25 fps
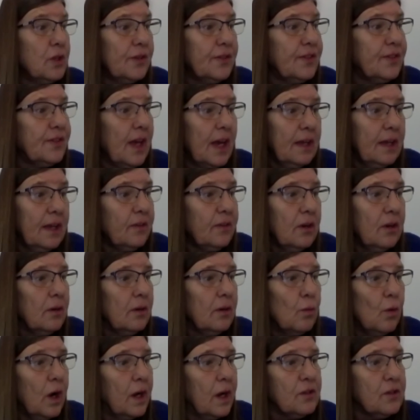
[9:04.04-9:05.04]
sat there
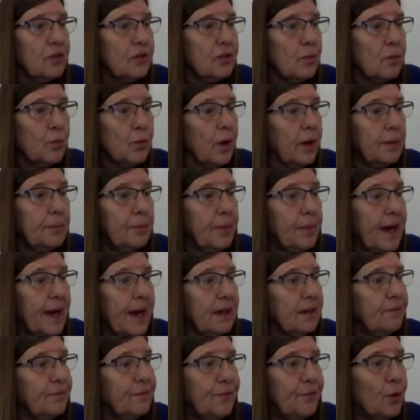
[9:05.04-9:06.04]
and watched him run
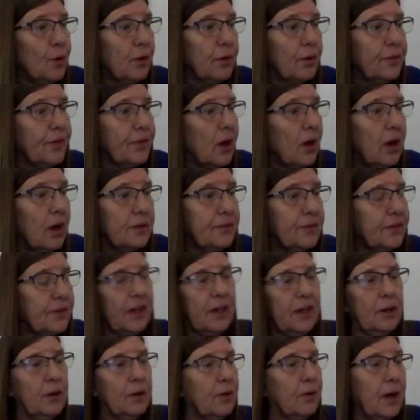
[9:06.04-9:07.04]
back and forth, all
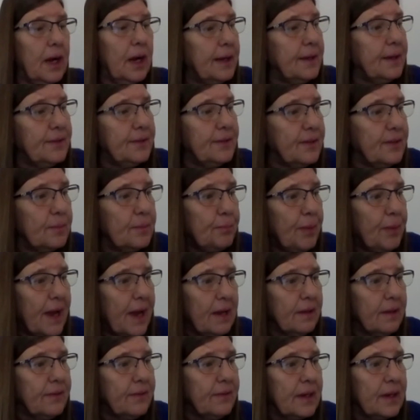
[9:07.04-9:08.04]
terrorized and
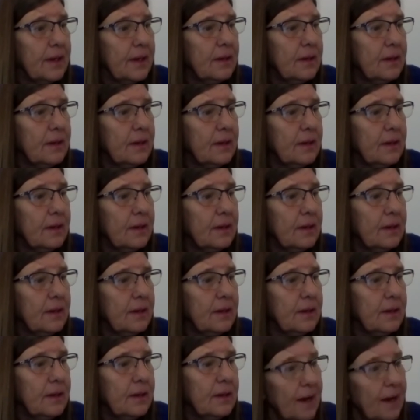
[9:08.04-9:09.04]
panting.
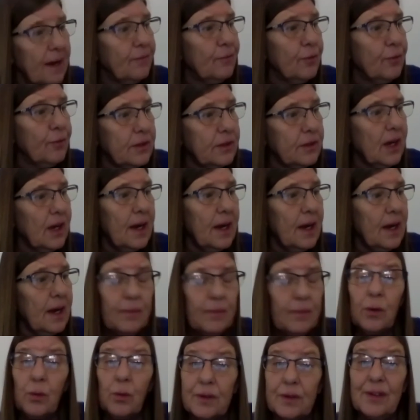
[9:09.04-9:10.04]
And every
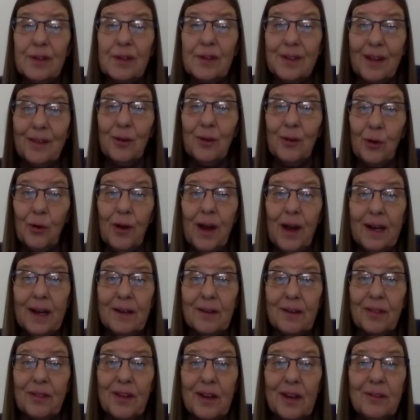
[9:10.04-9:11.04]
time there was another crack
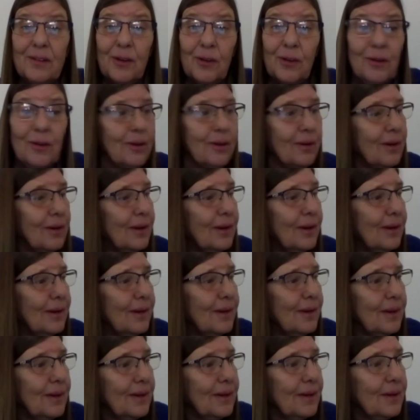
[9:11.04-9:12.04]
of thunder,
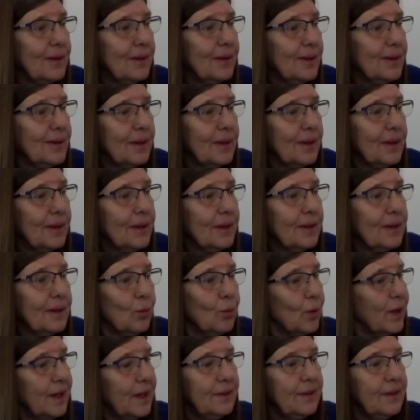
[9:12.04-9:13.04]

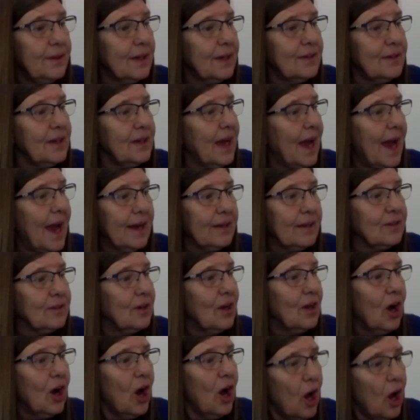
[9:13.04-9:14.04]
Winn-Dixie acted
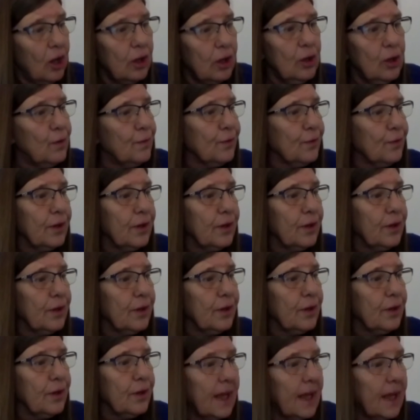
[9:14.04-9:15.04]
all over
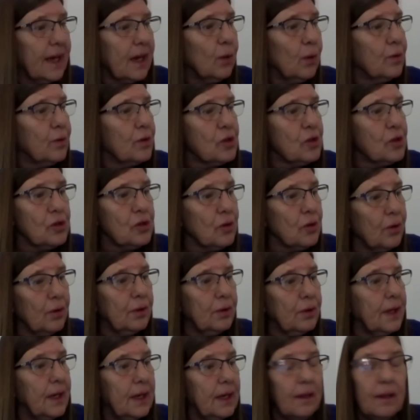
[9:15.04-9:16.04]
again like it was
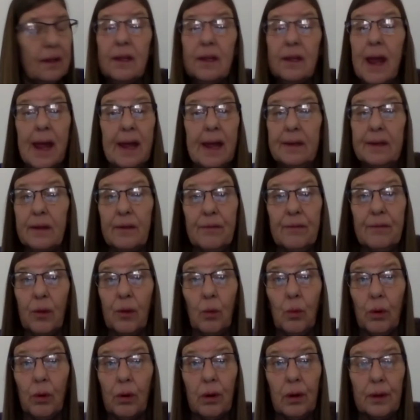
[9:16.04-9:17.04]
surely the end of the
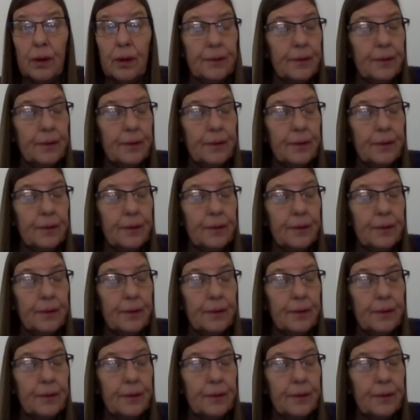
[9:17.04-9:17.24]
world.